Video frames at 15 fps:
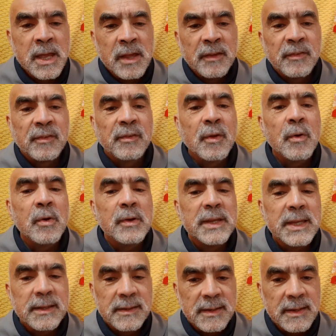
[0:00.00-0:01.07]
So
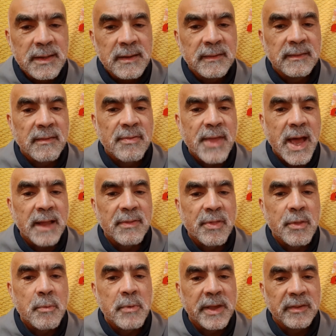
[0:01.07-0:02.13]
it is that
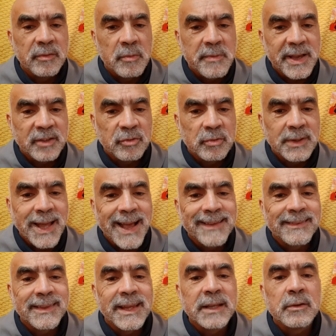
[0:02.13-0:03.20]
the resurrection has
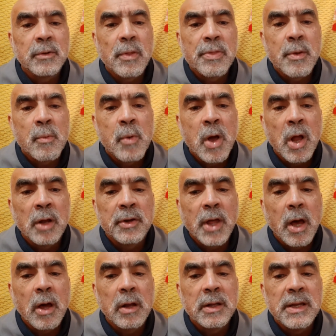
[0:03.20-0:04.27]
entered the world
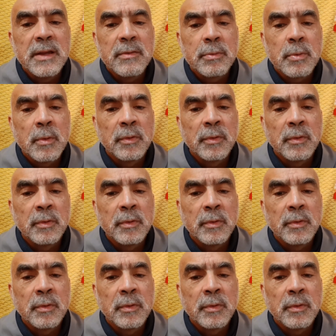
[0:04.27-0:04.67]
only through